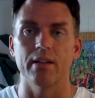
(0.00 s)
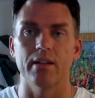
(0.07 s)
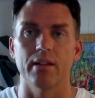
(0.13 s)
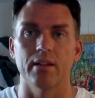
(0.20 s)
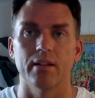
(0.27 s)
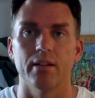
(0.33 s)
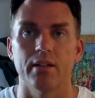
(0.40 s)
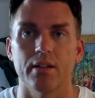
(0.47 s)

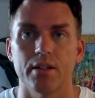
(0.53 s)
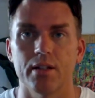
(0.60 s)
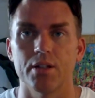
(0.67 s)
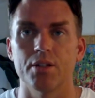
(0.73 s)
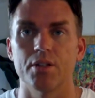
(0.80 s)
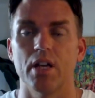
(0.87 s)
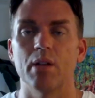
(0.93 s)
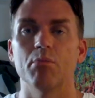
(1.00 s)
The
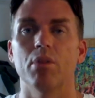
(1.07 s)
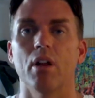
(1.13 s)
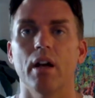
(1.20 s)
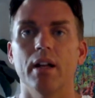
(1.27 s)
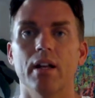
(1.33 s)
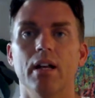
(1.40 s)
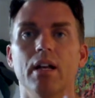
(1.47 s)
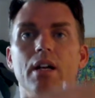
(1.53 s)
shed blood.
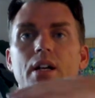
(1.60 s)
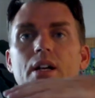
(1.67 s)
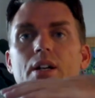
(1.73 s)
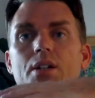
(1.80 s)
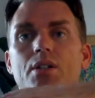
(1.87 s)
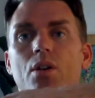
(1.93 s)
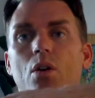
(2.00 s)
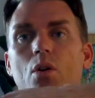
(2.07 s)

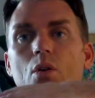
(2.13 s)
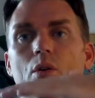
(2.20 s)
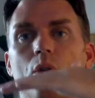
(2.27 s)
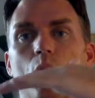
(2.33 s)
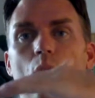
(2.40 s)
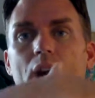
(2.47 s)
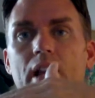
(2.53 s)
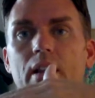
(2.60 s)
So the
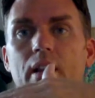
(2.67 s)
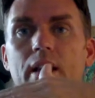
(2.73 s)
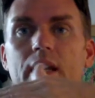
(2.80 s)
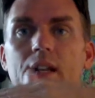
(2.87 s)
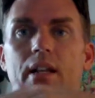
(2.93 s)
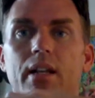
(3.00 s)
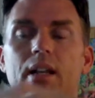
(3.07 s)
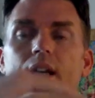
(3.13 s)
white
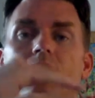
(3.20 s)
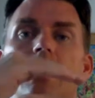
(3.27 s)
linen,